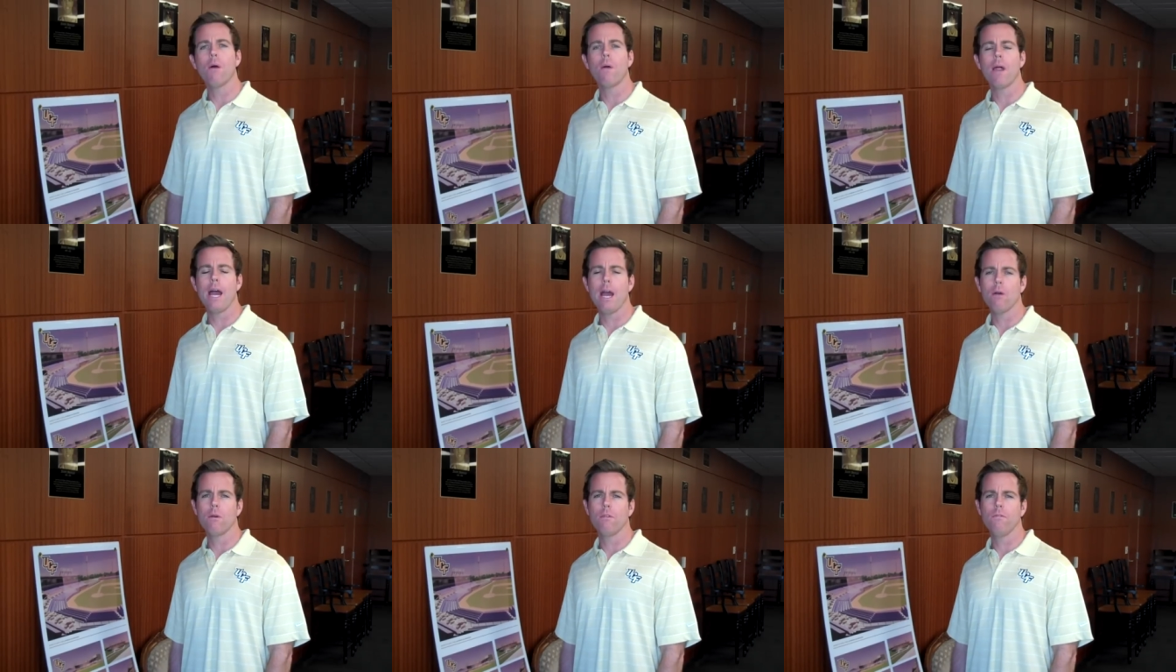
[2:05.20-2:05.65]

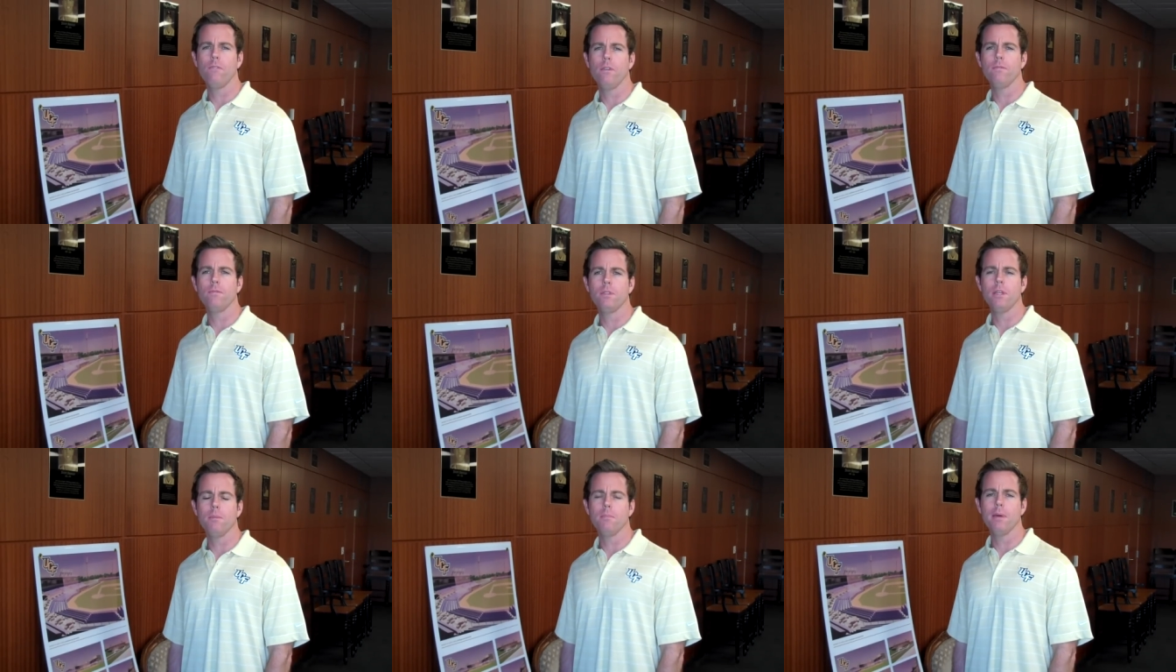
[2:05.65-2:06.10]
hour, hour and
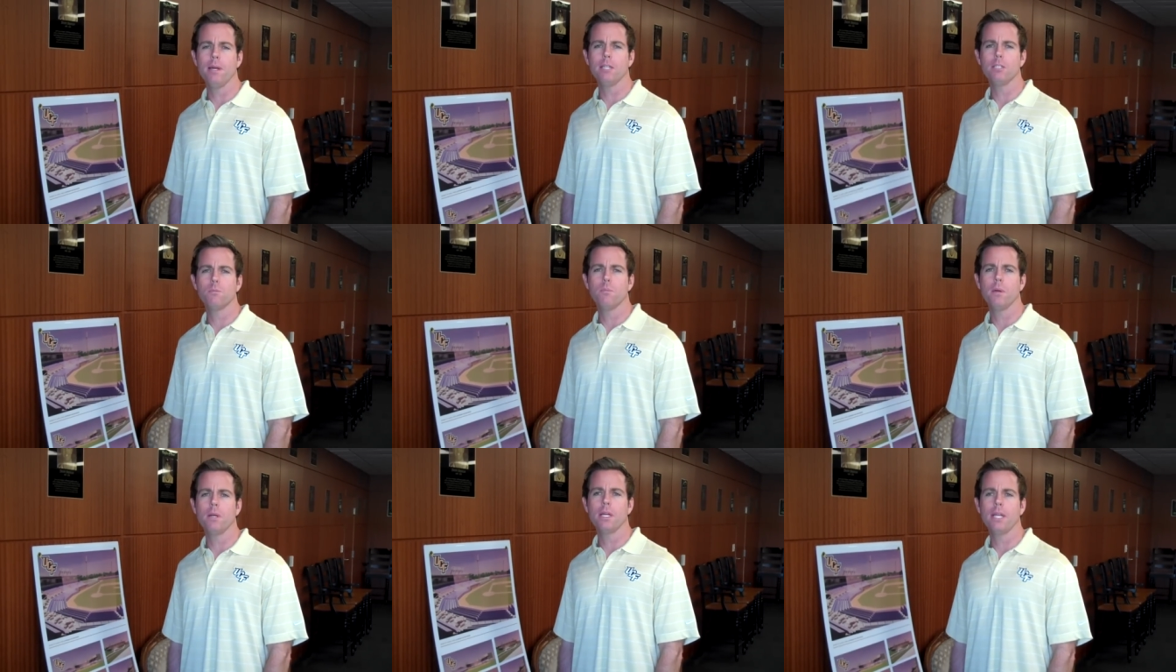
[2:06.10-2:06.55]
15
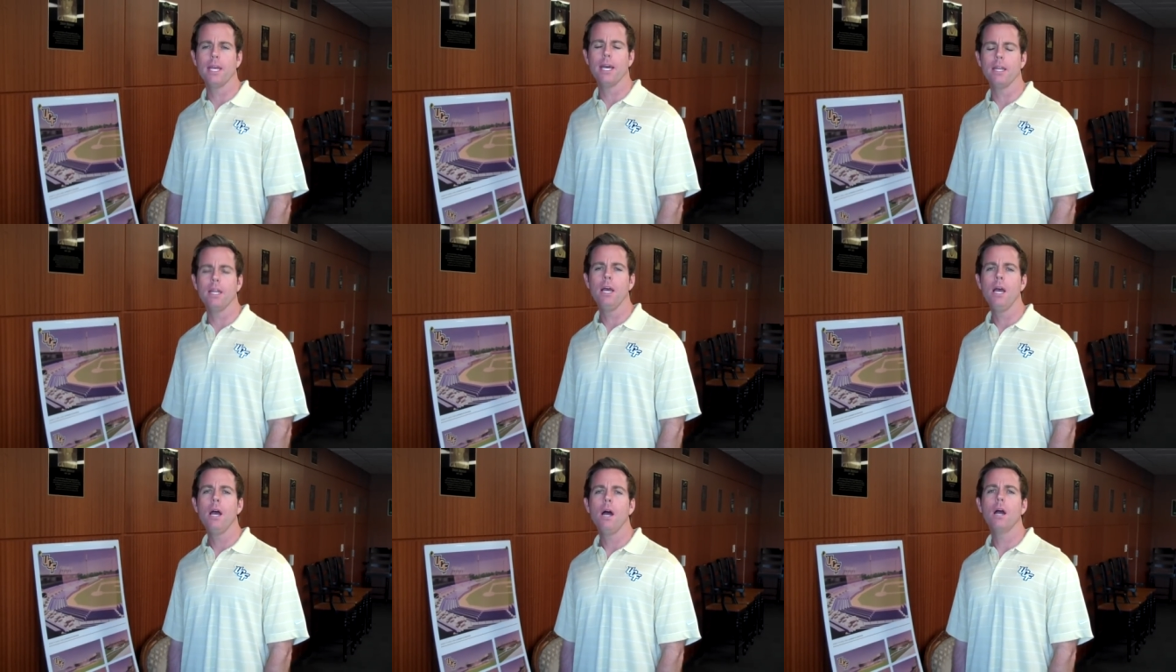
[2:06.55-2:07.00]
minutes. But again,